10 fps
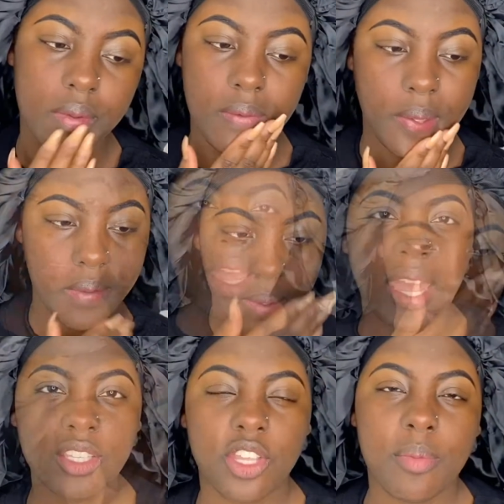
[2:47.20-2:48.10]
Okay,
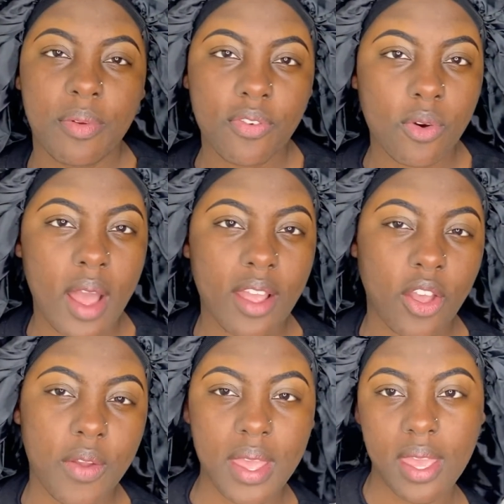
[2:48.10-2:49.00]
so before I go
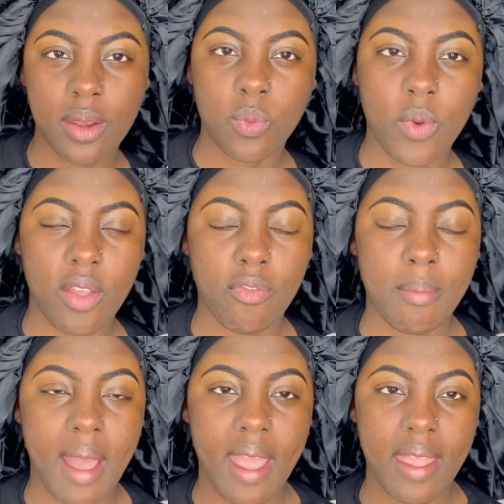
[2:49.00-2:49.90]
in with
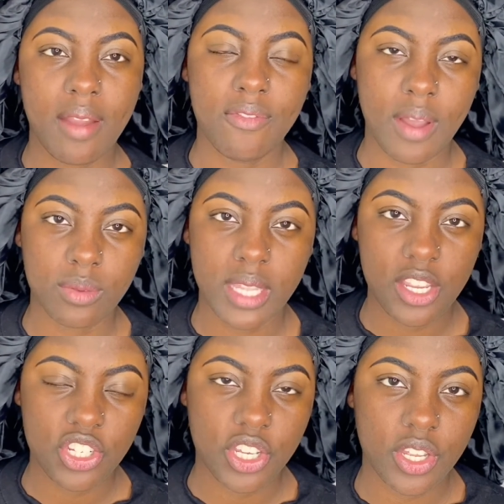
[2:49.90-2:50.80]
my
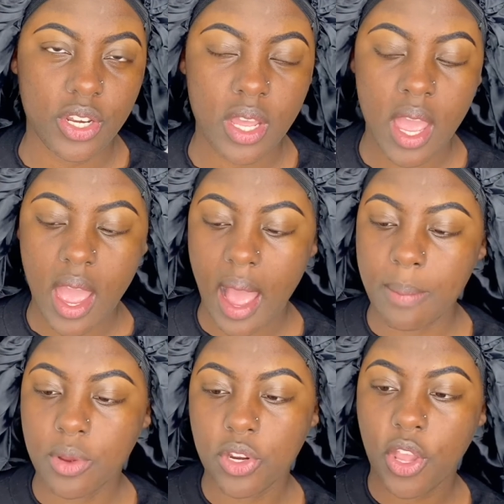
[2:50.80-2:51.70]
foundation, I'm going
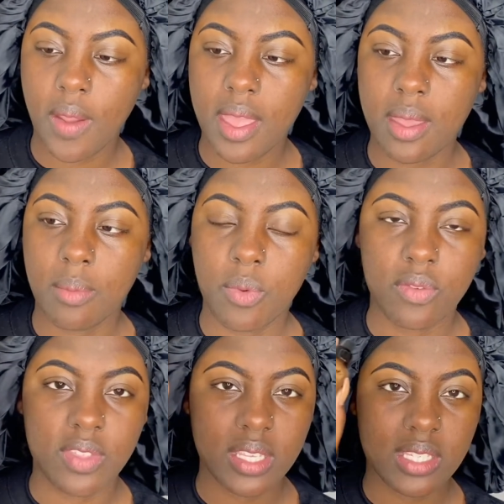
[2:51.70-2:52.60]
to go in with
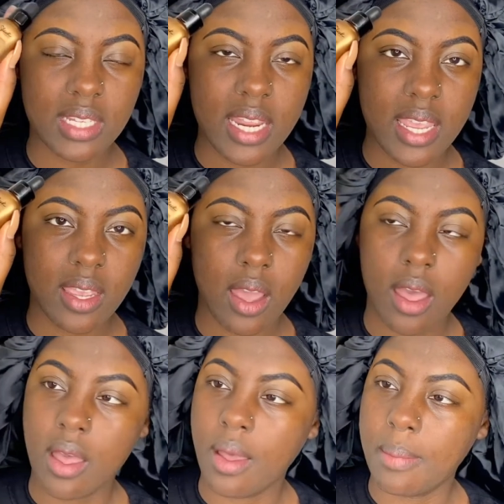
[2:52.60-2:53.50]
this sleek
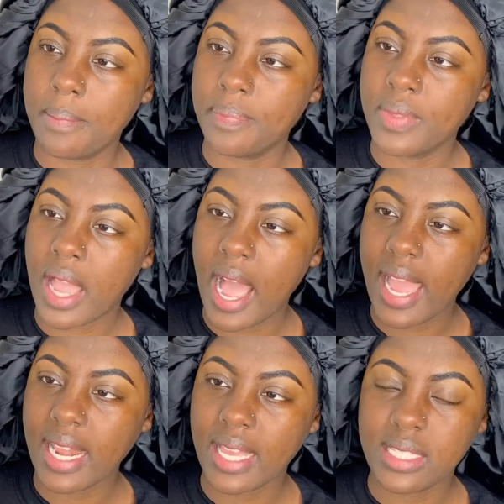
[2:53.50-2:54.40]

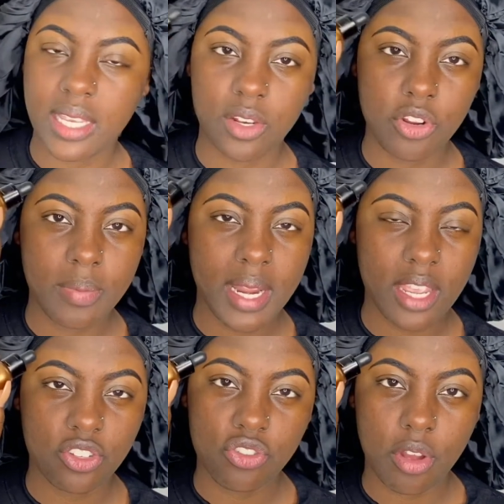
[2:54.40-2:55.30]
highlighting illuminating
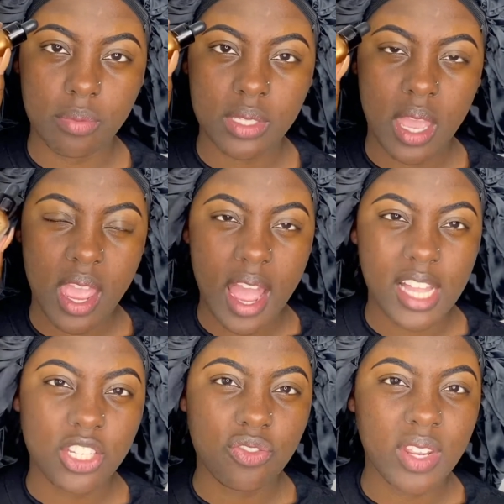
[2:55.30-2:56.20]
drops. I just
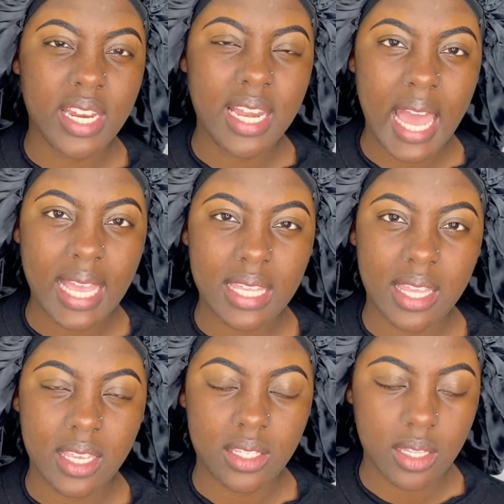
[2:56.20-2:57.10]
really like
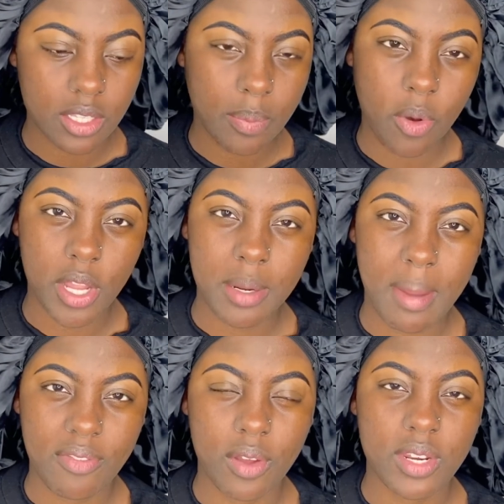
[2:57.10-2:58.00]
this to put under my
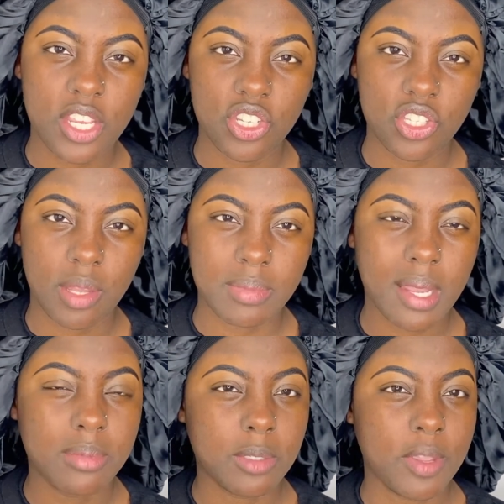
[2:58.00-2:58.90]
foundation sometimes,
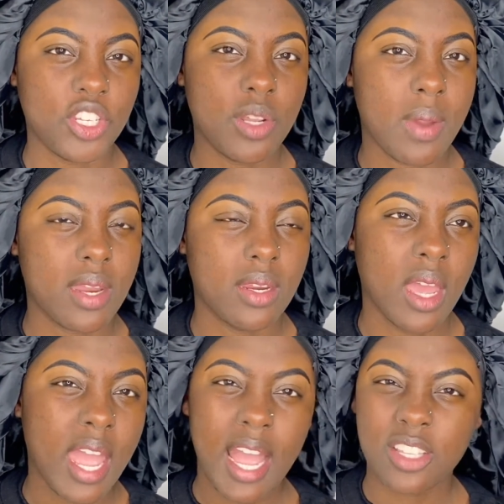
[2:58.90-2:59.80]
especially when
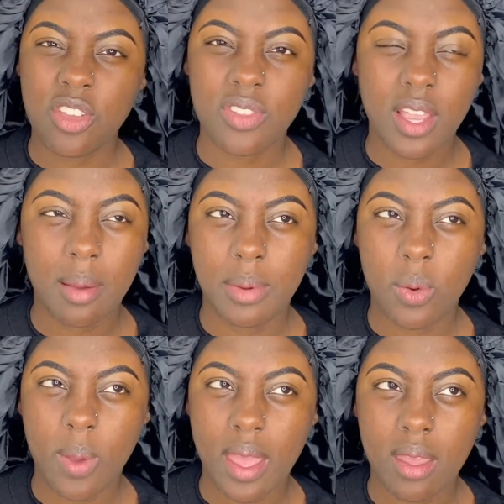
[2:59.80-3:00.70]
I don't think I'm going to
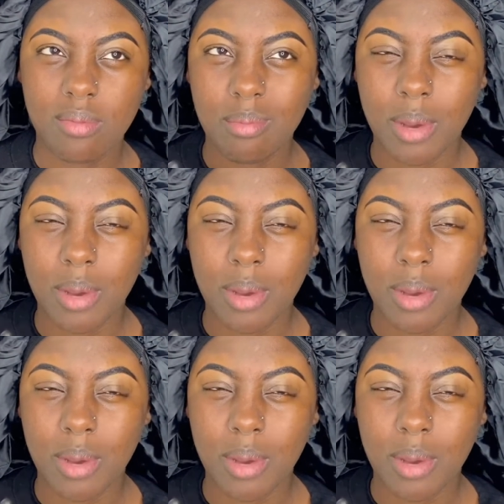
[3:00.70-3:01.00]
wear much